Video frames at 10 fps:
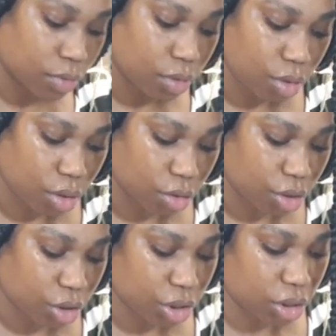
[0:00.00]
you know, to
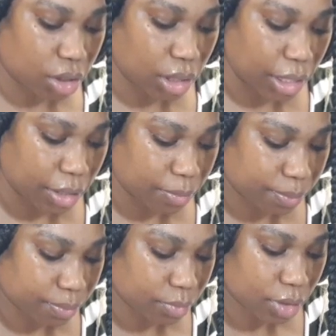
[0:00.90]
just let it
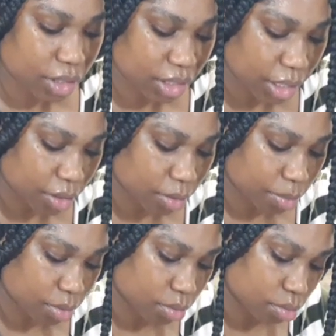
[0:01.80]
set up
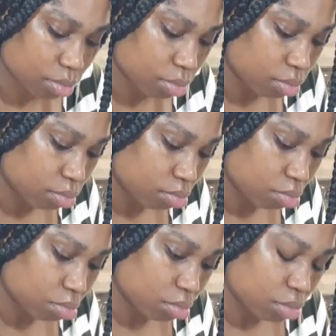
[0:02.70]

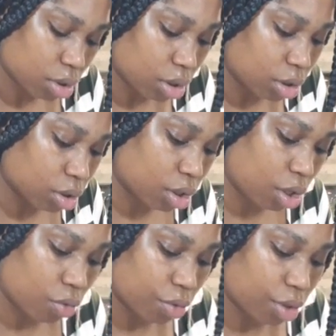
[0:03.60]
the little
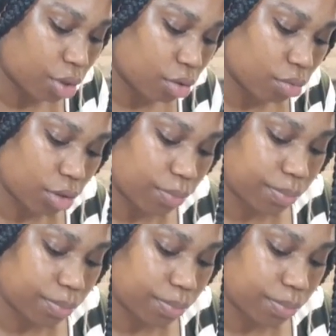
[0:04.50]
coating on it.